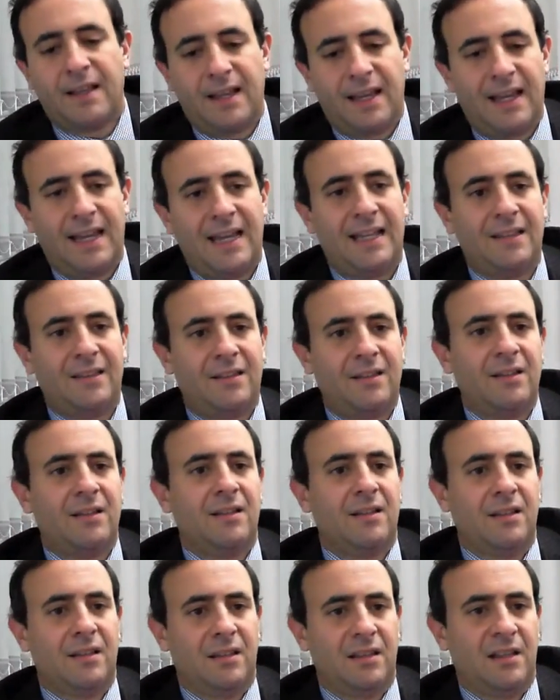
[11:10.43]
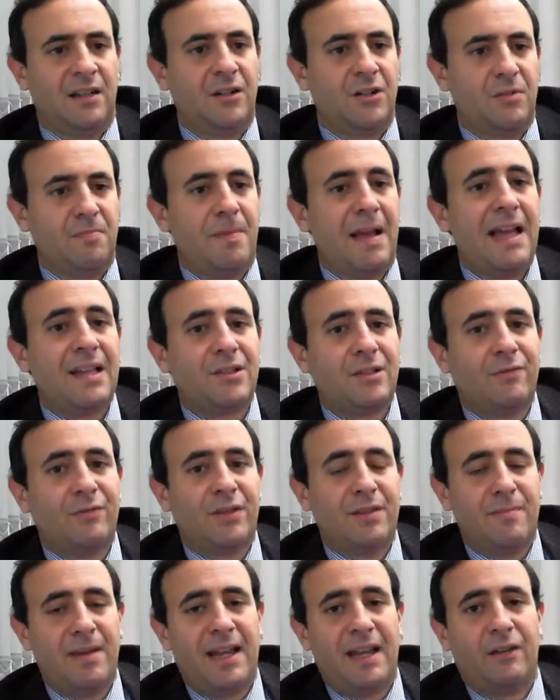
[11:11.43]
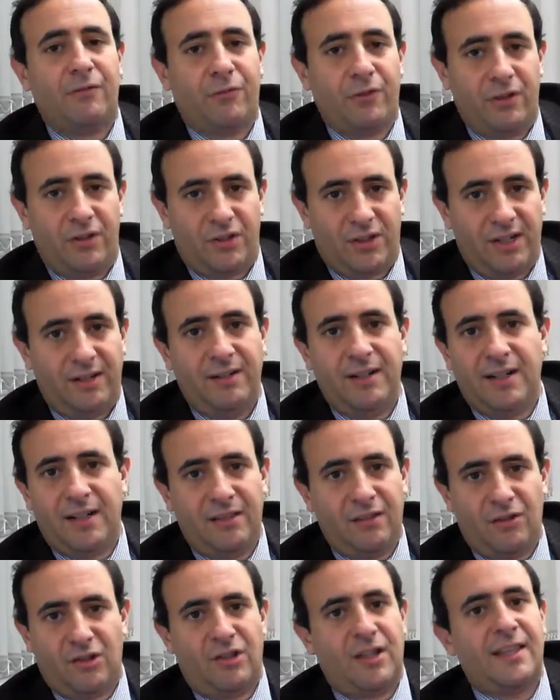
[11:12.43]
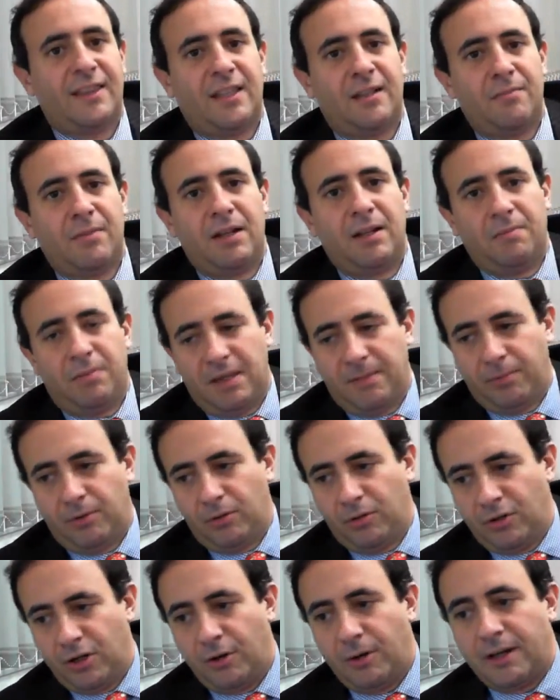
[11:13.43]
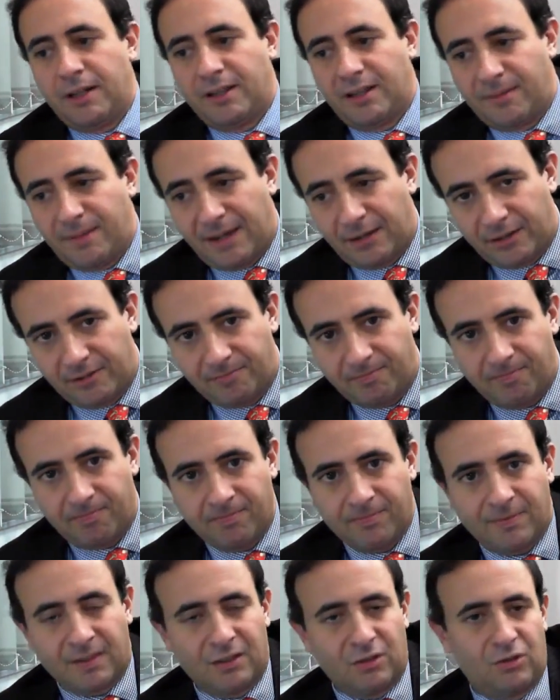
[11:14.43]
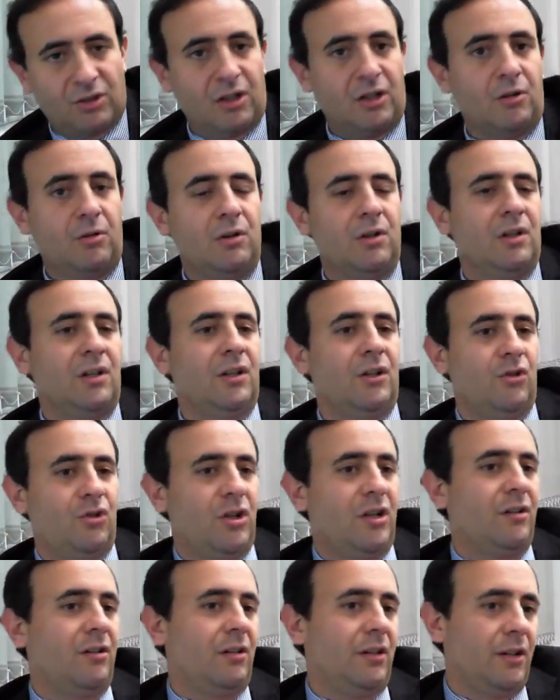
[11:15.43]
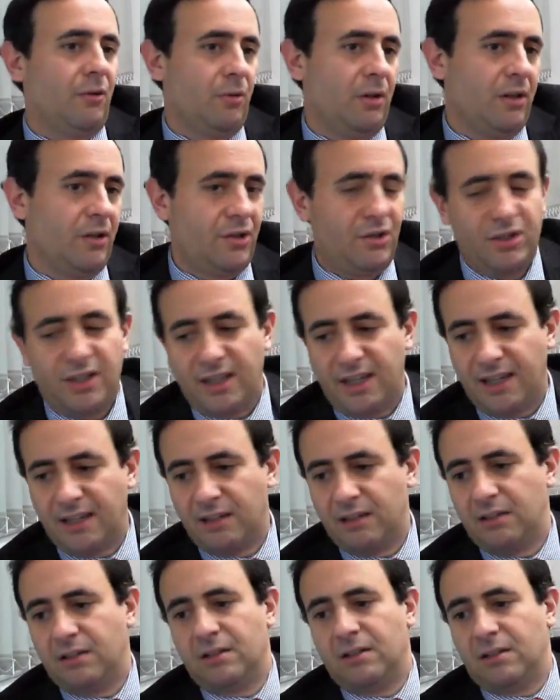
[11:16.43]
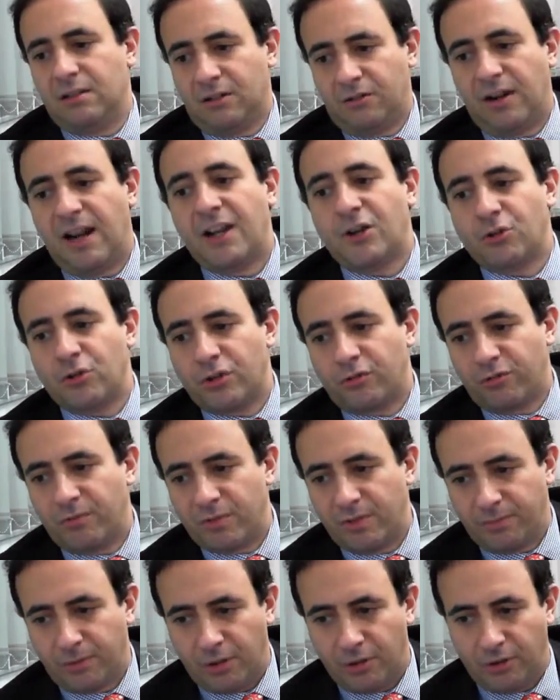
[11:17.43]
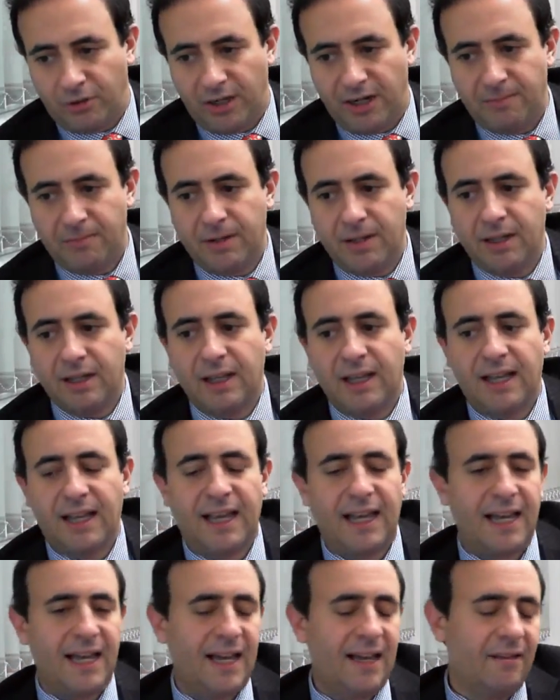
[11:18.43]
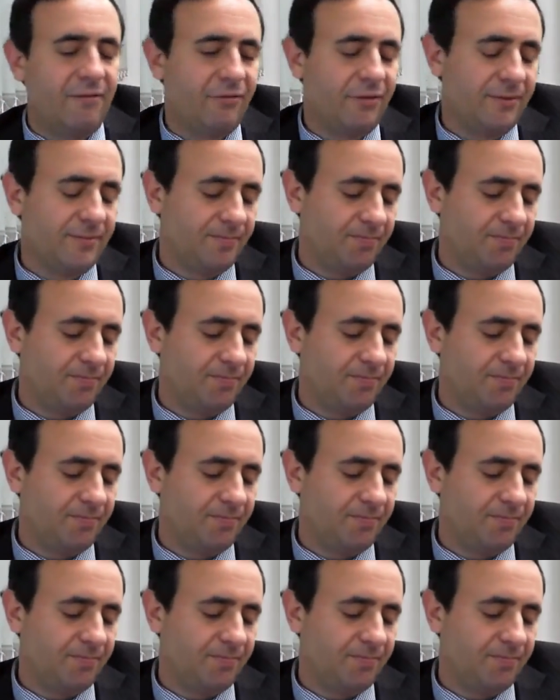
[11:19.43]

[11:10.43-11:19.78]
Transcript: And there's massive demand for this area, and there's not that many people who know anything about it. So generally, we're seeing graduates from the program have